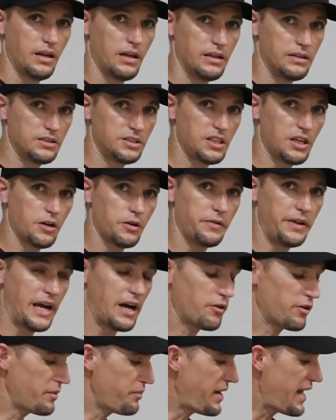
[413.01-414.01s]
So
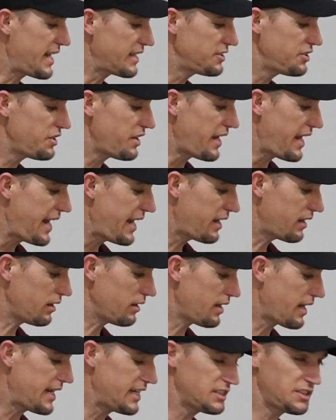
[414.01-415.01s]
now we're back to the
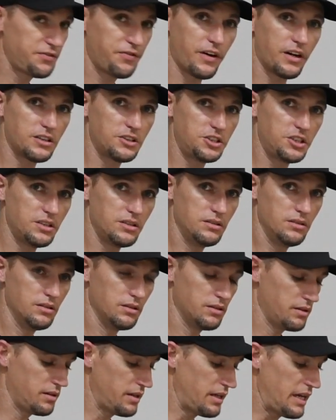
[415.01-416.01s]
analyze function,
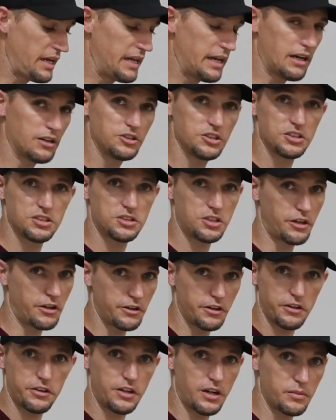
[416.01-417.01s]
and I'll just turn
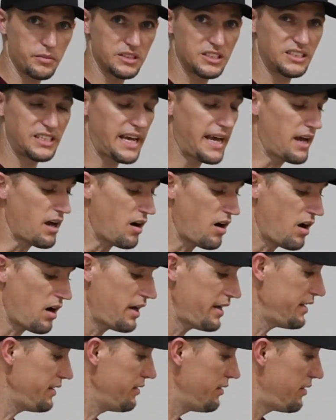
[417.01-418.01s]
the thermostat
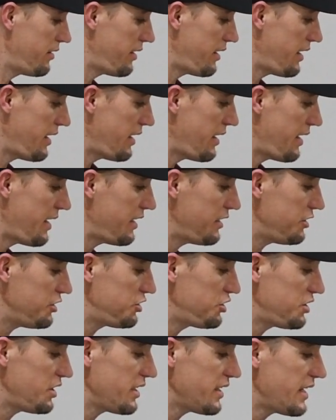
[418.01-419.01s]
on, and you
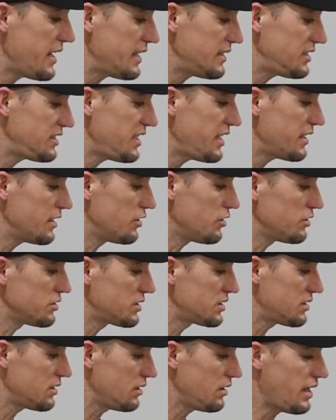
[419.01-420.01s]
should get
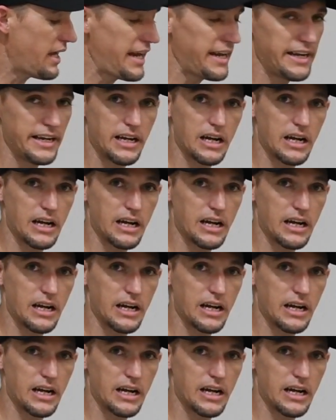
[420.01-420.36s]
signals lining